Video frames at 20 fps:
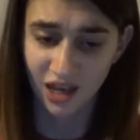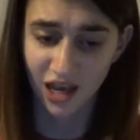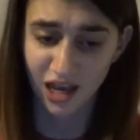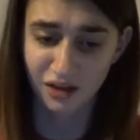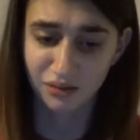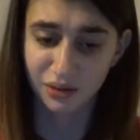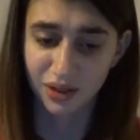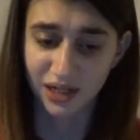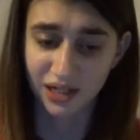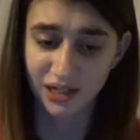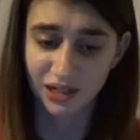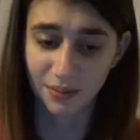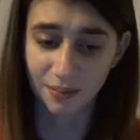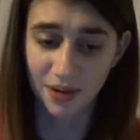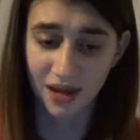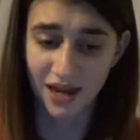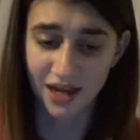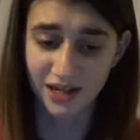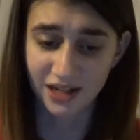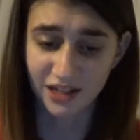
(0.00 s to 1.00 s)
I wait in a
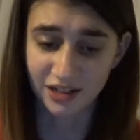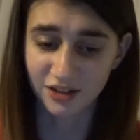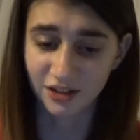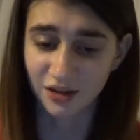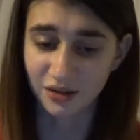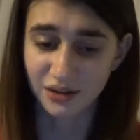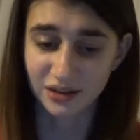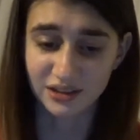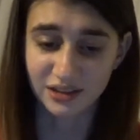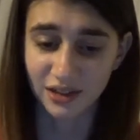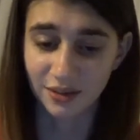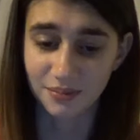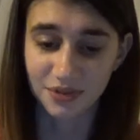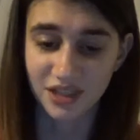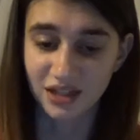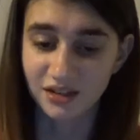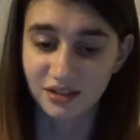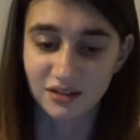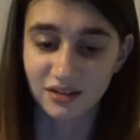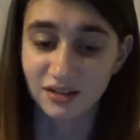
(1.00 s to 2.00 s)
panic, knowing
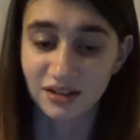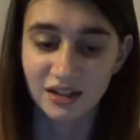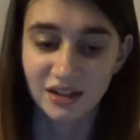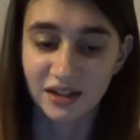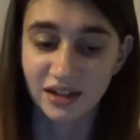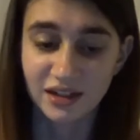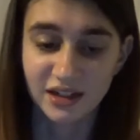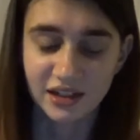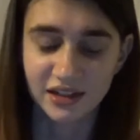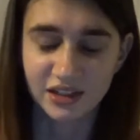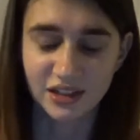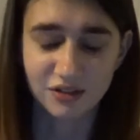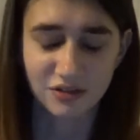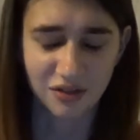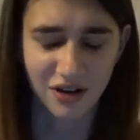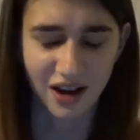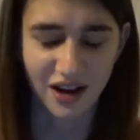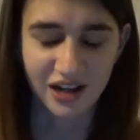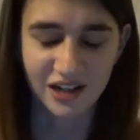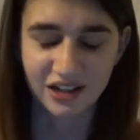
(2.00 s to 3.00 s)
something isn't
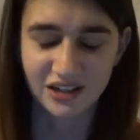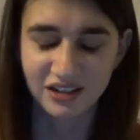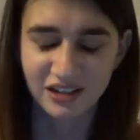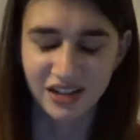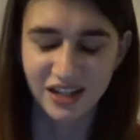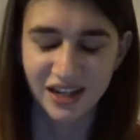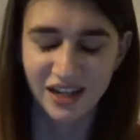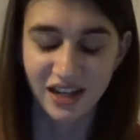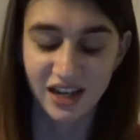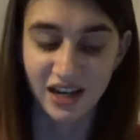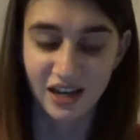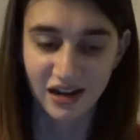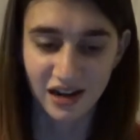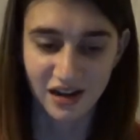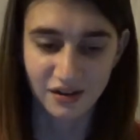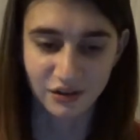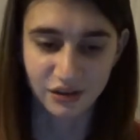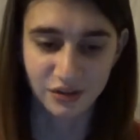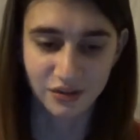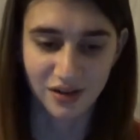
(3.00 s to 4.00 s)
right, and
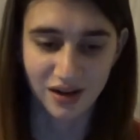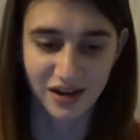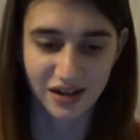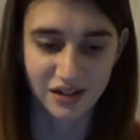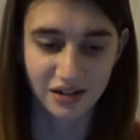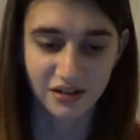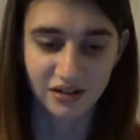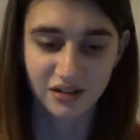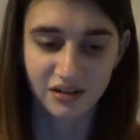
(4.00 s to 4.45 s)
I was right.